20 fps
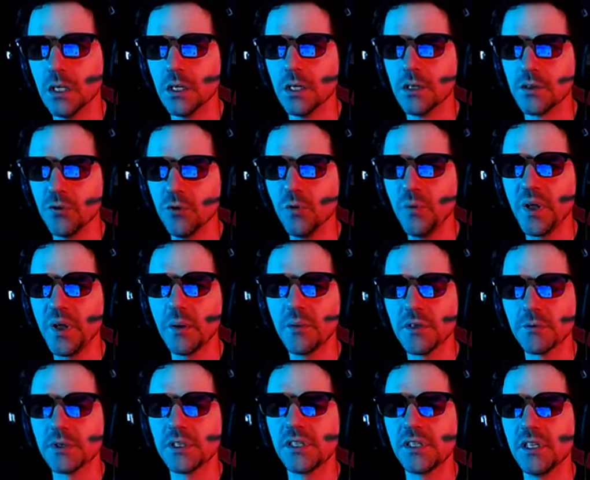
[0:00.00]
You will be able to
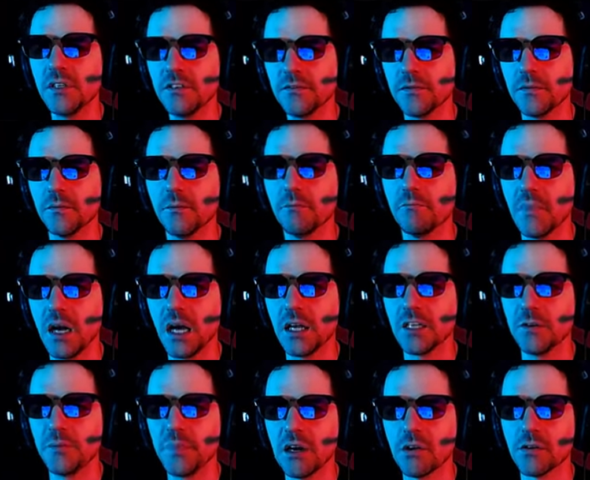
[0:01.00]
receive mana
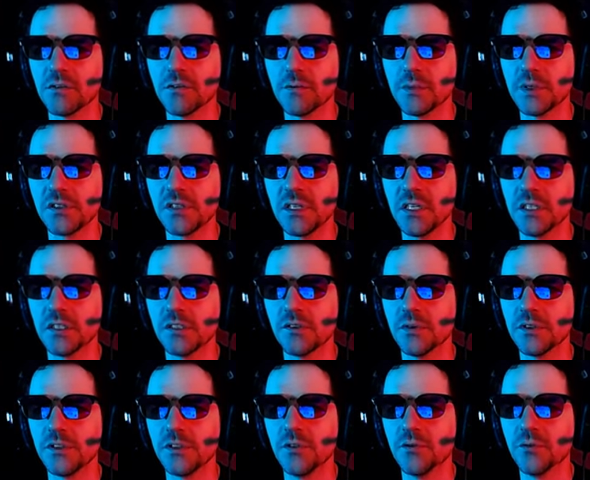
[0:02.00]
power from the seeds
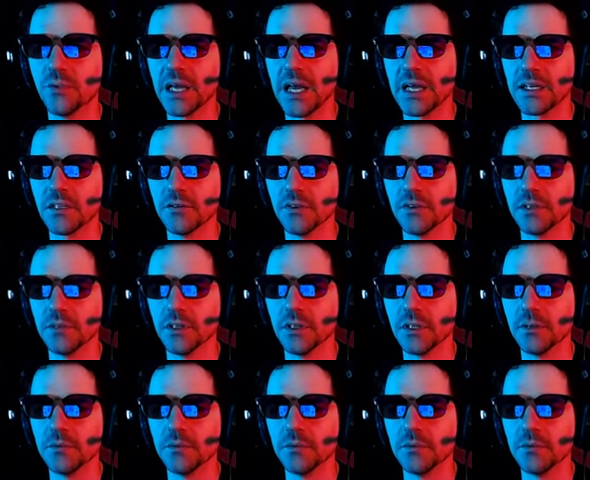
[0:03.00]
once you reactivate them.